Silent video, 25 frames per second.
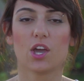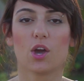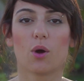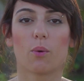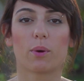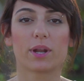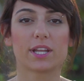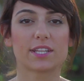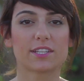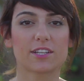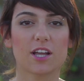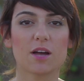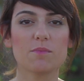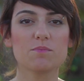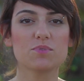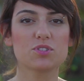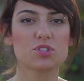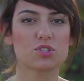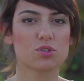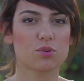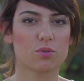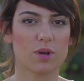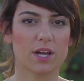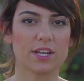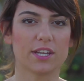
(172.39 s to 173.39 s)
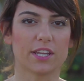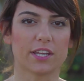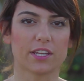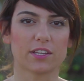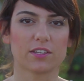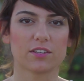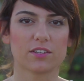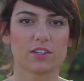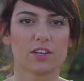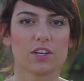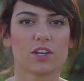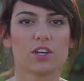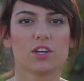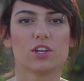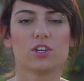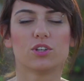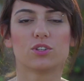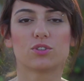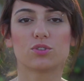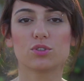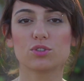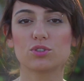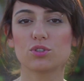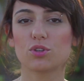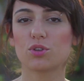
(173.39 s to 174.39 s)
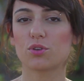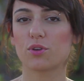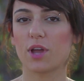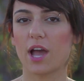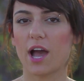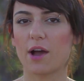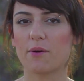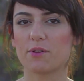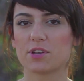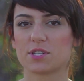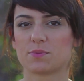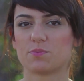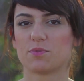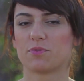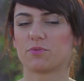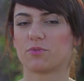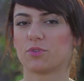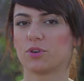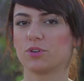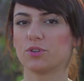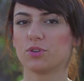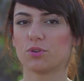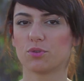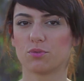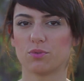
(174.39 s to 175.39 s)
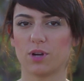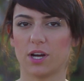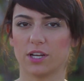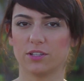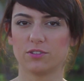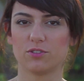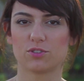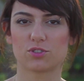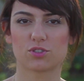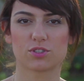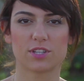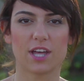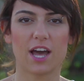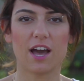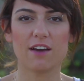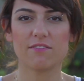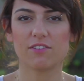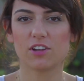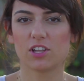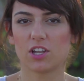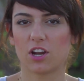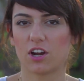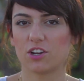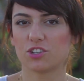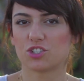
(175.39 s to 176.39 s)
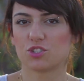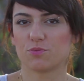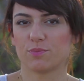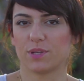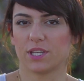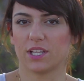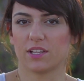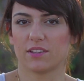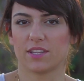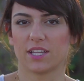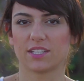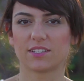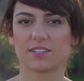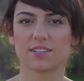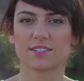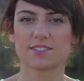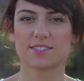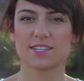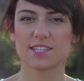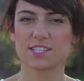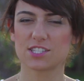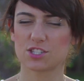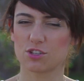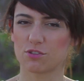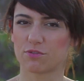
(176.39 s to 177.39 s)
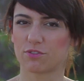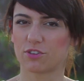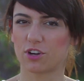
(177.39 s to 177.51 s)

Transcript: When it comes to running, two to three hours before you run, you should have a large meal that consists of